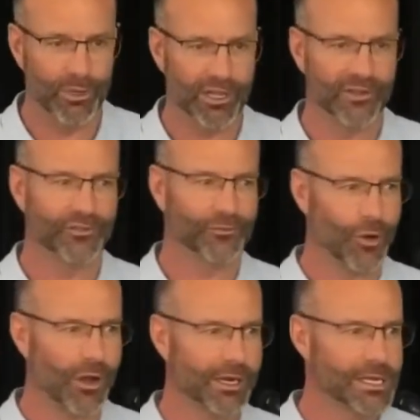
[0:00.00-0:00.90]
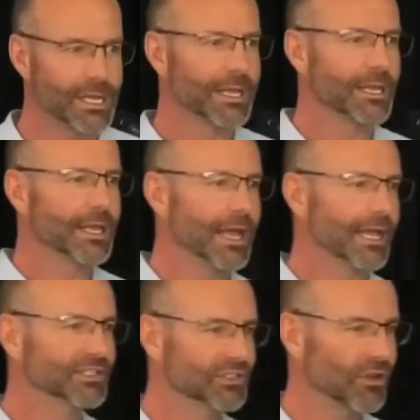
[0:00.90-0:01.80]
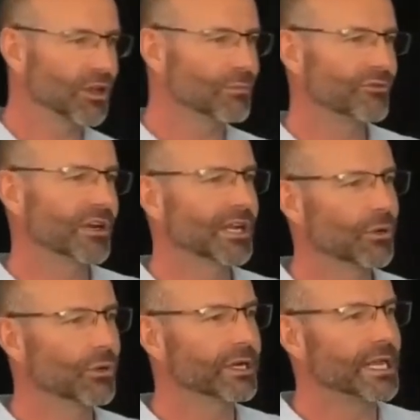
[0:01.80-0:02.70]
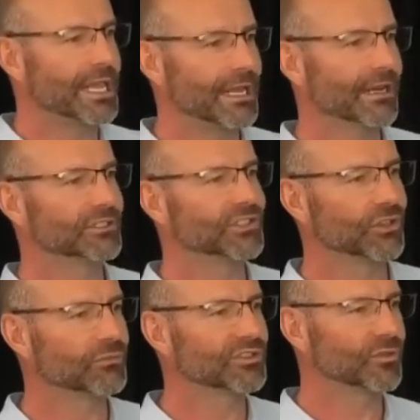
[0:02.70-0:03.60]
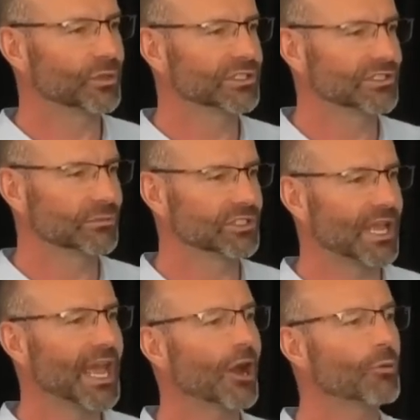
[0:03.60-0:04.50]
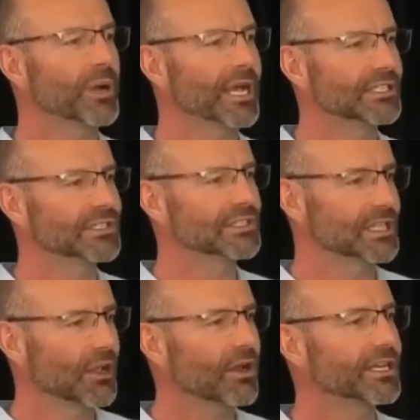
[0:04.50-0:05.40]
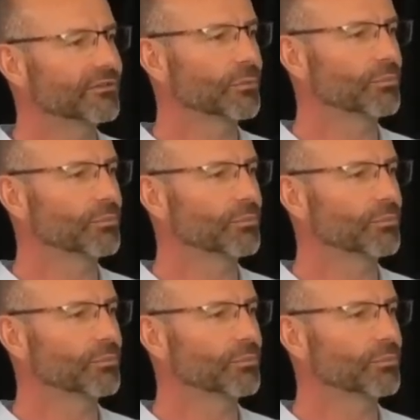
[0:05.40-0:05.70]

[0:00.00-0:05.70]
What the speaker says: if what Solomon recorded here in terms of wisdom to help us, the idea of the